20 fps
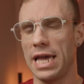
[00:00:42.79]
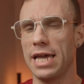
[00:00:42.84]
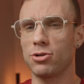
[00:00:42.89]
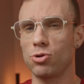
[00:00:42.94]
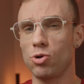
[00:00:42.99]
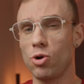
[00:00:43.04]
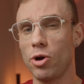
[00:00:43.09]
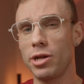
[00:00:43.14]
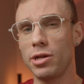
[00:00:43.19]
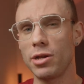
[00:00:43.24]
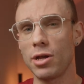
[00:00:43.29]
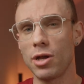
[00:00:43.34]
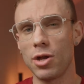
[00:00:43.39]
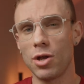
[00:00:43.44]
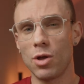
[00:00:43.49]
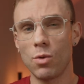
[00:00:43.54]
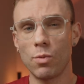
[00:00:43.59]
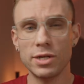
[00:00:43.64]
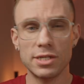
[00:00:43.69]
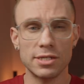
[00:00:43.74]
Android
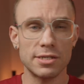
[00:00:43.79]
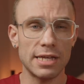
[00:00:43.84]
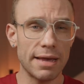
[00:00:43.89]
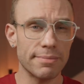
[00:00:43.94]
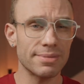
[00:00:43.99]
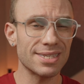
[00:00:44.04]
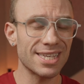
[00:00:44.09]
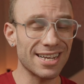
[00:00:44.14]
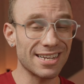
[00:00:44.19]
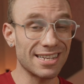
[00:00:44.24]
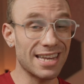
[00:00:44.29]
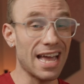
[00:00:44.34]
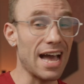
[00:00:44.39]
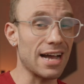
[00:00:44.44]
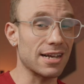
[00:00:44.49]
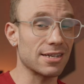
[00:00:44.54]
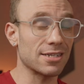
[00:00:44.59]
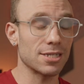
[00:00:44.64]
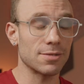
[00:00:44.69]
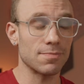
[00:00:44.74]
with Samsung
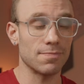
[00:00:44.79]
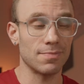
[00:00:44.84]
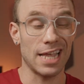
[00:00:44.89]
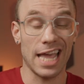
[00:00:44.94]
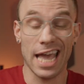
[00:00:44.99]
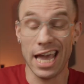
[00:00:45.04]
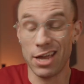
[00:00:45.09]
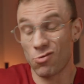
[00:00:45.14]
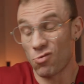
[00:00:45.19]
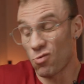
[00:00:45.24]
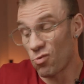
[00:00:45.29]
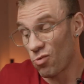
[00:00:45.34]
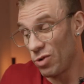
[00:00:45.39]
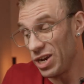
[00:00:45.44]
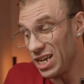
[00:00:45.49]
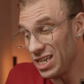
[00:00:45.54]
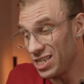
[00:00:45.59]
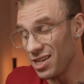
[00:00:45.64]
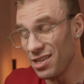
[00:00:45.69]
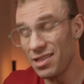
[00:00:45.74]
DeX. And
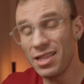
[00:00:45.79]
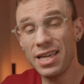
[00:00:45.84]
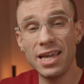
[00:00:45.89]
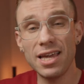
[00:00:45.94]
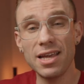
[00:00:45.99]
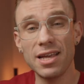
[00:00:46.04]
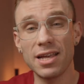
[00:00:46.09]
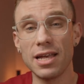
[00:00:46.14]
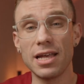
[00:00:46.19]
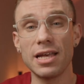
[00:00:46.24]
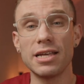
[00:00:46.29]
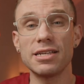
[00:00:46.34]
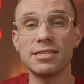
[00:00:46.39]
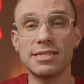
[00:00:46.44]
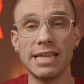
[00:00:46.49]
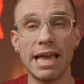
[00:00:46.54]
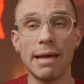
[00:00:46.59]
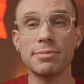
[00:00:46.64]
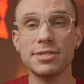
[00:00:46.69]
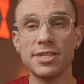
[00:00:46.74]
recently,
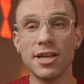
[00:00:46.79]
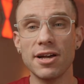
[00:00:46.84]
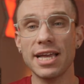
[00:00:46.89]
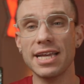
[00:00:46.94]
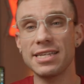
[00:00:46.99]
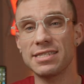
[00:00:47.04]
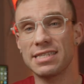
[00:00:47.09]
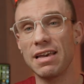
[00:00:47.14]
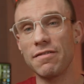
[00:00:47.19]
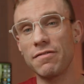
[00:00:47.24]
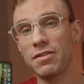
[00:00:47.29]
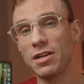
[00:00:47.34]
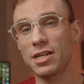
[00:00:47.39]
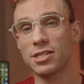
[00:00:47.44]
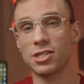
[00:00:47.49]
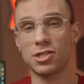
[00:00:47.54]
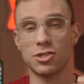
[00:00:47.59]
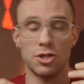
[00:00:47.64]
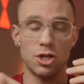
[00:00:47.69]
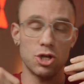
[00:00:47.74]
Samsung has given
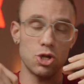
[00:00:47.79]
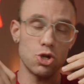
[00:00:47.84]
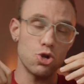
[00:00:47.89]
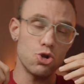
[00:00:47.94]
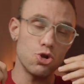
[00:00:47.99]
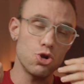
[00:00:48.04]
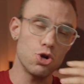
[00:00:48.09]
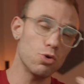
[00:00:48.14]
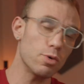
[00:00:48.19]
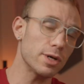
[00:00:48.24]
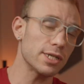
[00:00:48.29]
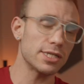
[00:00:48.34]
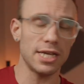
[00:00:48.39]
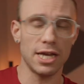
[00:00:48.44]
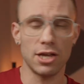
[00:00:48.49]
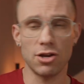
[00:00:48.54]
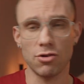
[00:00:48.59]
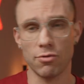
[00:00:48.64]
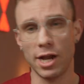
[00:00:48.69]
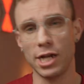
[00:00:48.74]
us the newest
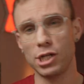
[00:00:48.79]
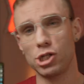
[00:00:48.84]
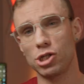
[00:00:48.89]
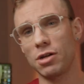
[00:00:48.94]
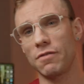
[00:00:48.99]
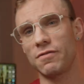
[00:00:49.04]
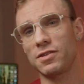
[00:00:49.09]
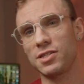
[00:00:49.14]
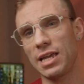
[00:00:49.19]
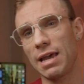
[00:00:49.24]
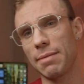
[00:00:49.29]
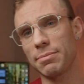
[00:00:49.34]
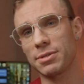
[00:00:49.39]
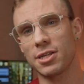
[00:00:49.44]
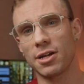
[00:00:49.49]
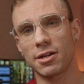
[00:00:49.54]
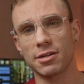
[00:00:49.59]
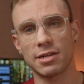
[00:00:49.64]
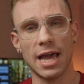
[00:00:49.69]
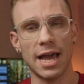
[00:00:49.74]
iteration of
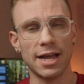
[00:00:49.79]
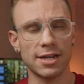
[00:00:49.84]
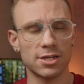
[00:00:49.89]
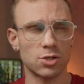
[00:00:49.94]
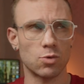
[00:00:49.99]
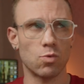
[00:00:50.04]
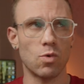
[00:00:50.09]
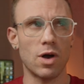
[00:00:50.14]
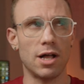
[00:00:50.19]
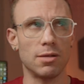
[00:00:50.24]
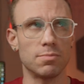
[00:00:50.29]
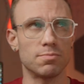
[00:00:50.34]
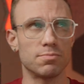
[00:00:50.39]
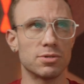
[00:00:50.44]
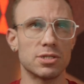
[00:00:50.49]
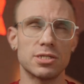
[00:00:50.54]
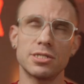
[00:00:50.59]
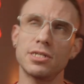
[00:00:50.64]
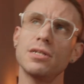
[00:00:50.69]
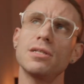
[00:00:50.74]
Samsung DeX while
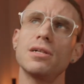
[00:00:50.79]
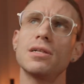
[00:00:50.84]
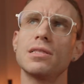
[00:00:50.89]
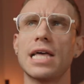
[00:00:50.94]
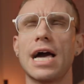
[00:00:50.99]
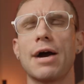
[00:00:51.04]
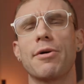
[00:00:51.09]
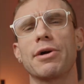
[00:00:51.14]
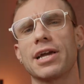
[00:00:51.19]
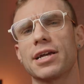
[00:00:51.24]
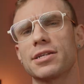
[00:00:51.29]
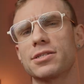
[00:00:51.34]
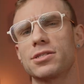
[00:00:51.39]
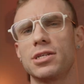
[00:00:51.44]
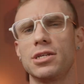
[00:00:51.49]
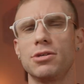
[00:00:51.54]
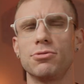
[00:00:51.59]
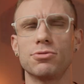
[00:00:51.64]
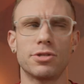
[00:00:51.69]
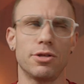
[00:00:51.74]
still allowing us
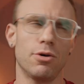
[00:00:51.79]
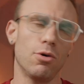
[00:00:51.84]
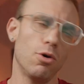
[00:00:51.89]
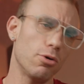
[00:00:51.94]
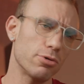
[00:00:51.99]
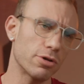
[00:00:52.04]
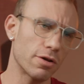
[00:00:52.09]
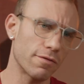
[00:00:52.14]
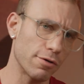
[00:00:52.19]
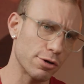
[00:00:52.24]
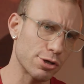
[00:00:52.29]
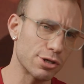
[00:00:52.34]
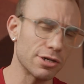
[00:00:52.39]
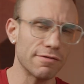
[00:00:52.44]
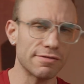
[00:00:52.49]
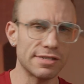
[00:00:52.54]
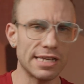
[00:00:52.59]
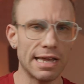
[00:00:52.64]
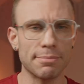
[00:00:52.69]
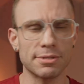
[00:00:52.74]
to use the older version
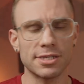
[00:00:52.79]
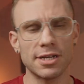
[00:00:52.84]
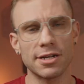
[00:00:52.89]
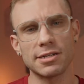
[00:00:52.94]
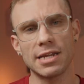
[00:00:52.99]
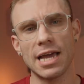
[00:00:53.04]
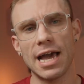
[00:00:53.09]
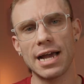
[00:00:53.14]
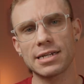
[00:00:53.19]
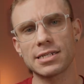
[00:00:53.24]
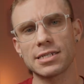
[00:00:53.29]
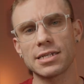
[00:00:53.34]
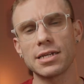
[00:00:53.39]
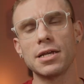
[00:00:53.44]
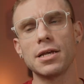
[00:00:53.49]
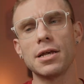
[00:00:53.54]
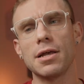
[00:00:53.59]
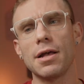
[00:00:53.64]
of Samsung DeX.